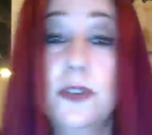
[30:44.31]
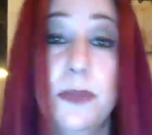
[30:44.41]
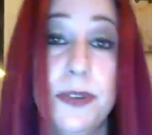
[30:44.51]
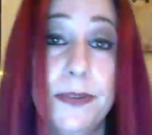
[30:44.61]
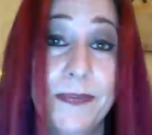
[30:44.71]

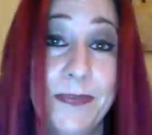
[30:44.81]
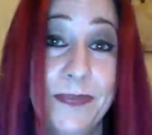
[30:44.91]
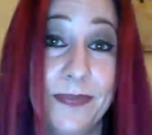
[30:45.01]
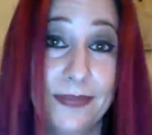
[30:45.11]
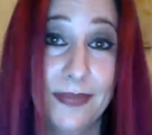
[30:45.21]
moon.
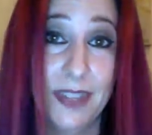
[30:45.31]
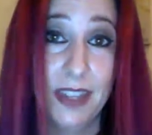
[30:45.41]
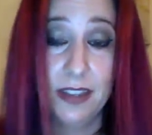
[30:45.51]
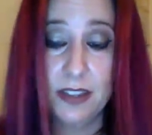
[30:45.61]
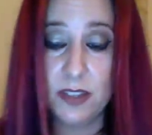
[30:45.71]

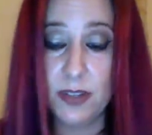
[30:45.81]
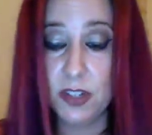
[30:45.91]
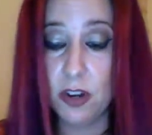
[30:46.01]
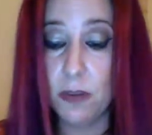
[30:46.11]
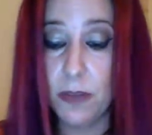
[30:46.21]
So I
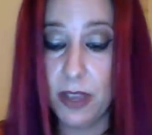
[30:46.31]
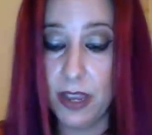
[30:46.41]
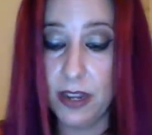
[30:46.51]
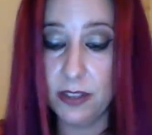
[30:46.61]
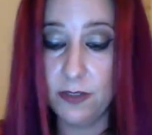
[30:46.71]
start
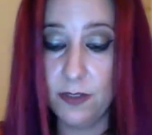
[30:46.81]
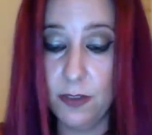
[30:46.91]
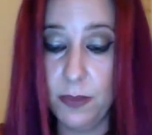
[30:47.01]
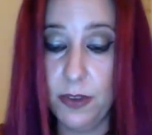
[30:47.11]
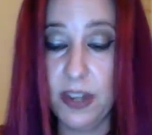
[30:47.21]
mine at the full
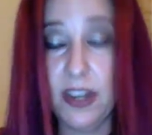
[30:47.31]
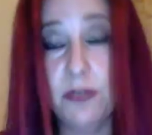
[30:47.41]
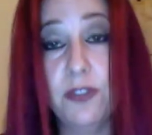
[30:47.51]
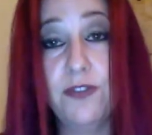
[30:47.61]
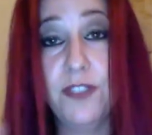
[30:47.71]
moon, and I
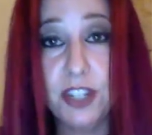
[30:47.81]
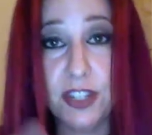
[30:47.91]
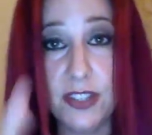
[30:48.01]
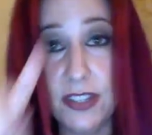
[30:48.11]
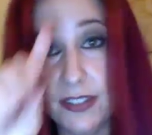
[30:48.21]
will finish
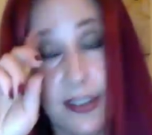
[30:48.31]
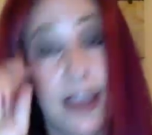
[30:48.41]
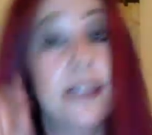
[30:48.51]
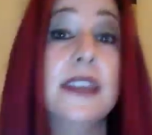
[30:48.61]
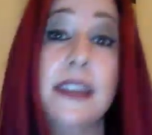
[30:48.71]
this
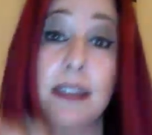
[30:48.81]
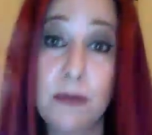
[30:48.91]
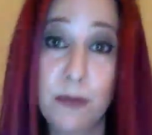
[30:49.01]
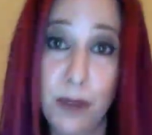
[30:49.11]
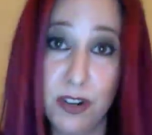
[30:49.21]
at the
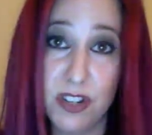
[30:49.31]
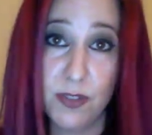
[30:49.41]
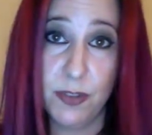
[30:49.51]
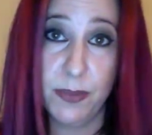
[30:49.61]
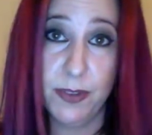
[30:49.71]
March
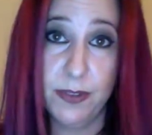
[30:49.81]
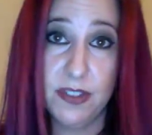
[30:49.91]
full moon.